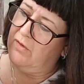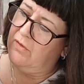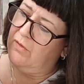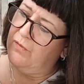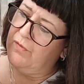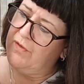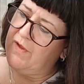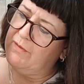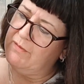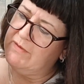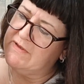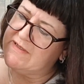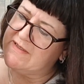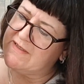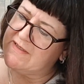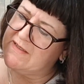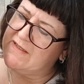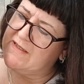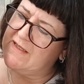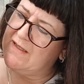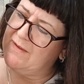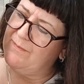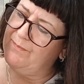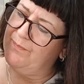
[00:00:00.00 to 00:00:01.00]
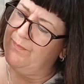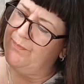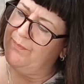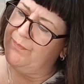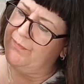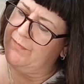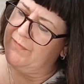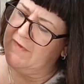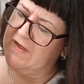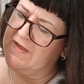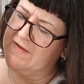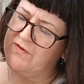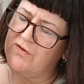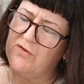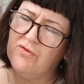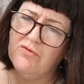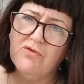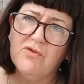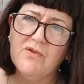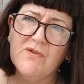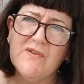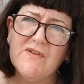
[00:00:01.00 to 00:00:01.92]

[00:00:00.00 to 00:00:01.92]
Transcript: although it's this drawer